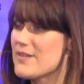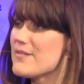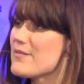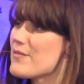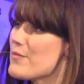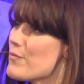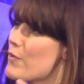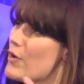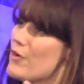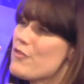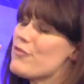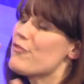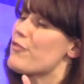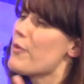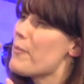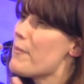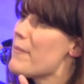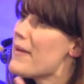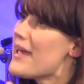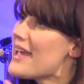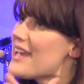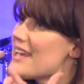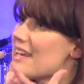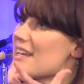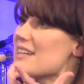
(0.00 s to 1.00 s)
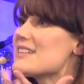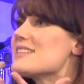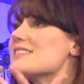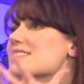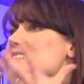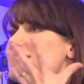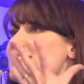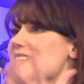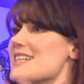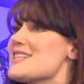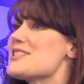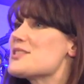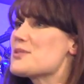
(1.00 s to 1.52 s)
what for me,
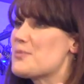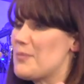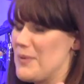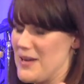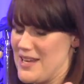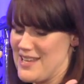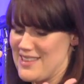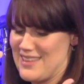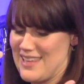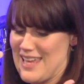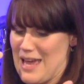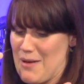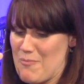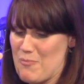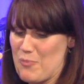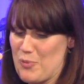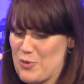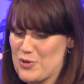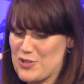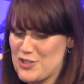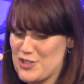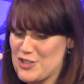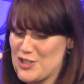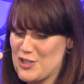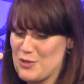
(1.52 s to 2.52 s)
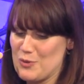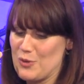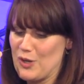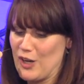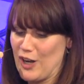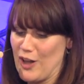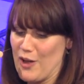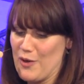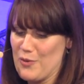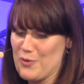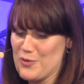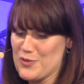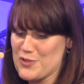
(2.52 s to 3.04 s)
this week, the Emperor's new
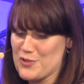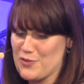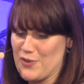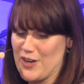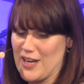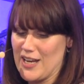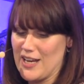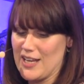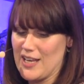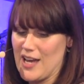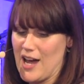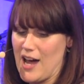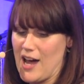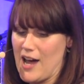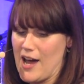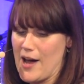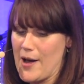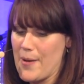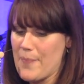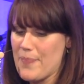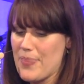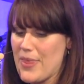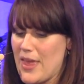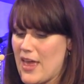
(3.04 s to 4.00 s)
clothes really are